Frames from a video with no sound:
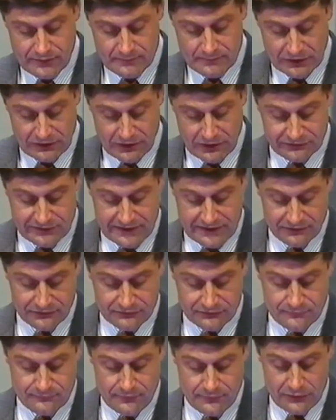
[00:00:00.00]
because he has
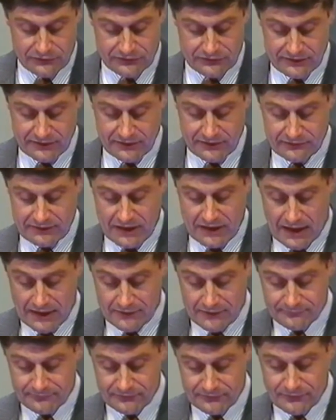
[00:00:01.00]
devoted his
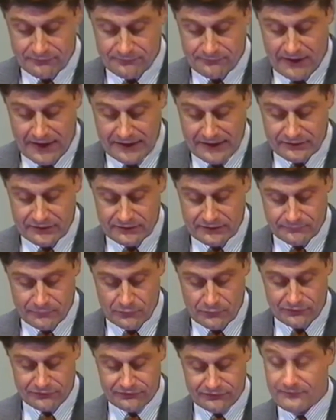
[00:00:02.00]
life to fighting
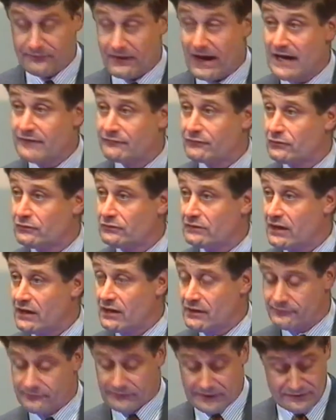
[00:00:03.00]
for the survival
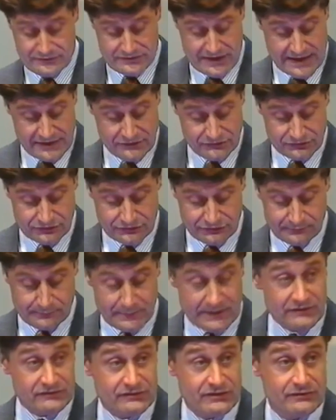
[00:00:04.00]
of endangered
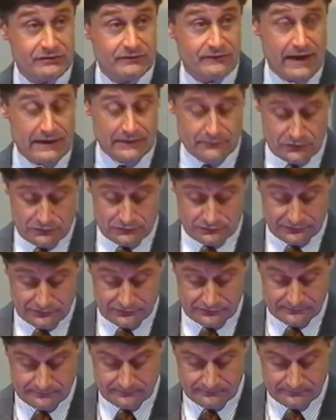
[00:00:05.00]
species of animals.